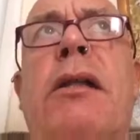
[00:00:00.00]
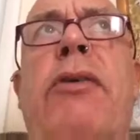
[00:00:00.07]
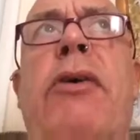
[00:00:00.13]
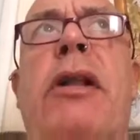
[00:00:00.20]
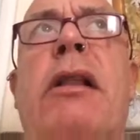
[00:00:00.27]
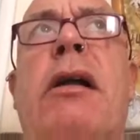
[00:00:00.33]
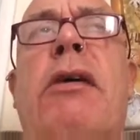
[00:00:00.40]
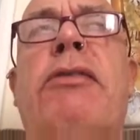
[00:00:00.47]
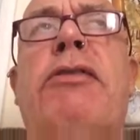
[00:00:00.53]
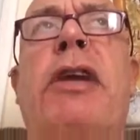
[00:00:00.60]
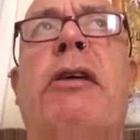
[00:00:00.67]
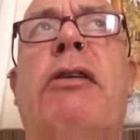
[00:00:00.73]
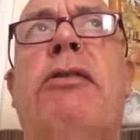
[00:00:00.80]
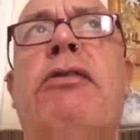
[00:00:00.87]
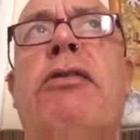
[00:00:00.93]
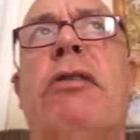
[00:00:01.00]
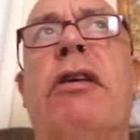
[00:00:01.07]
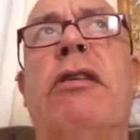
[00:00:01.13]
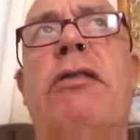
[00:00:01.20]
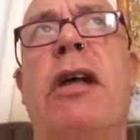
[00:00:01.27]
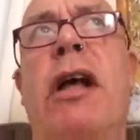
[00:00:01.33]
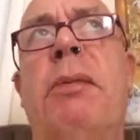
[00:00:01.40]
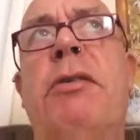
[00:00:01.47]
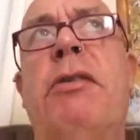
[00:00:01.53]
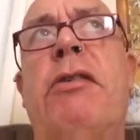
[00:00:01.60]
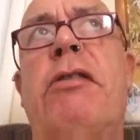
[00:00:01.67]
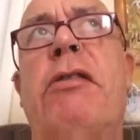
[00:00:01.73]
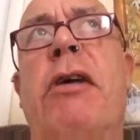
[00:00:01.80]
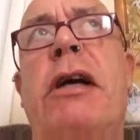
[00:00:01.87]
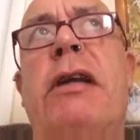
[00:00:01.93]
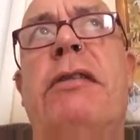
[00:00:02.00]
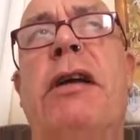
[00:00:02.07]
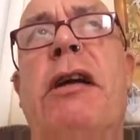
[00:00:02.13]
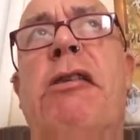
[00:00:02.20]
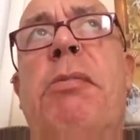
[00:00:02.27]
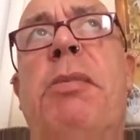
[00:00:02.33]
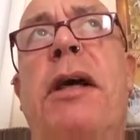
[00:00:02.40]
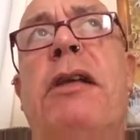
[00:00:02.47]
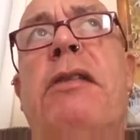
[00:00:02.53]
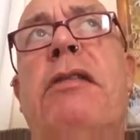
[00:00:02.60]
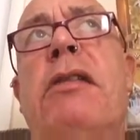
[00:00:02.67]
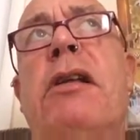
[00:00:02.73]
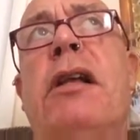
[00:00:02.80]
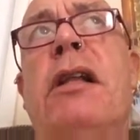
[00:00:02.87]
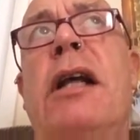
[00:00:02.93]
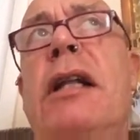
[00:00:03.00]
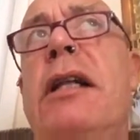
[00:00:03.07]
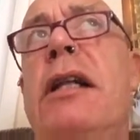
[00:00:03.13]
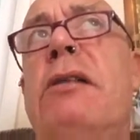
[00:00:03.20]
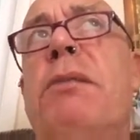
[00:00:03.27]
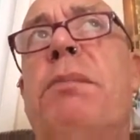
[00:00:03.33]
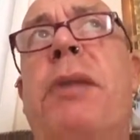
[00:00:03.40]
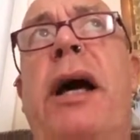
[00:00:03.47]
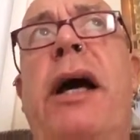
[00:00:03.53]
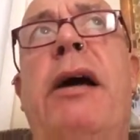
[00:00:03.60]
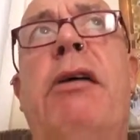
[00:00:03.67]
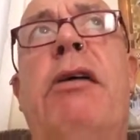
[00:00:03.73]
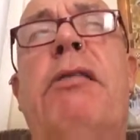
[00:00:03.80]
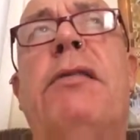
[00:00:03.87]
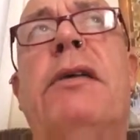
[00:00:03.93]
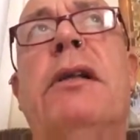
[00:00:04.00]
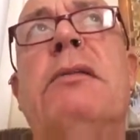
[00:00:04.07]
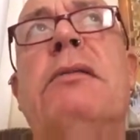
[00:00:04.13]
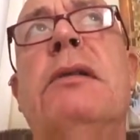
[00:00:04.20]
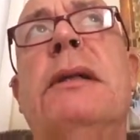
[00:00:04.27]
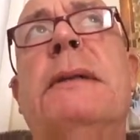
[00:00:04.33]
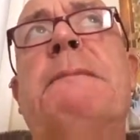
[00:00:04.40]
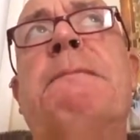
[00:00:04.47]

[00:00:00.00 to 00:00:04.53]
like last year, I was trying to set up as a psychotherapist, and that didn't pay off. And